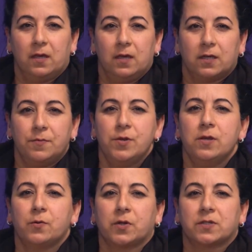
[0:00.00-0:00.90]

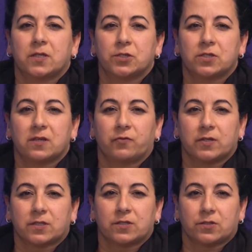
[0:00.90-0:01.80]
Community organizations have
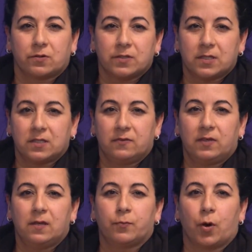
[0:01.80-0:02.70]
raised concerns at
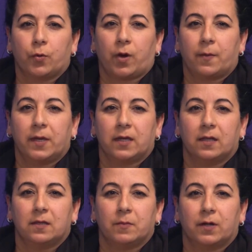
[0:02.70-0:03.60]
CVE programming
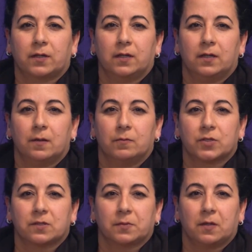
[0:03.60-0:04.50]
and the American
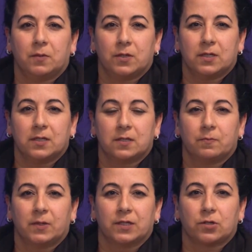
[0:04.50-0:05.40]
Muslim communities
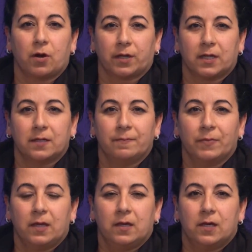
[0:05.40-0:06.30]
being targeted.
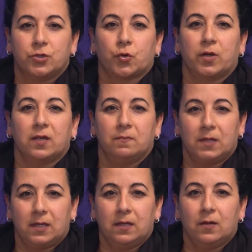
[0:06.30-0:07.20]
Joining
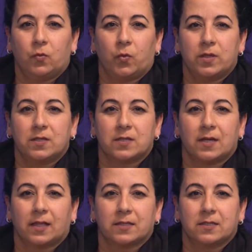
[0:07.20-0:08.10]
me with his
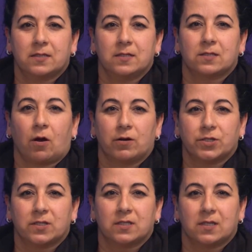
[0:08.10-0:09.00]
analysis is
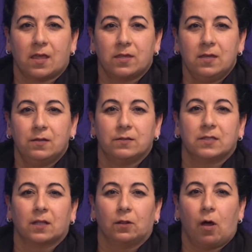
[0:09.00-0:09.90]
Arjun Sethi.
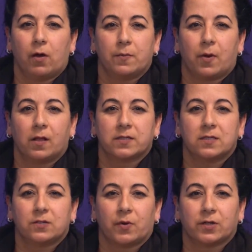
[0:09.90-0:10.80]
He's the Law and
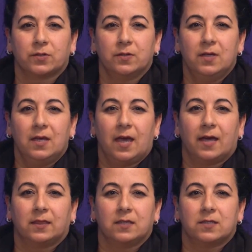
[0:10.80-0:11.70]
Policy Director
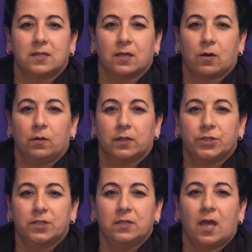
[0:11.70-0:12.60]
at the Sikh
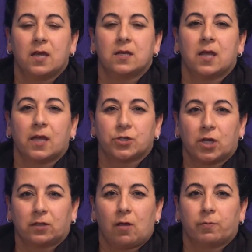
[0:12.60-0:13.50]
Coalition and an
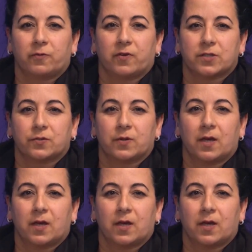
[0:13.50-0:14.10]
adjunct law professor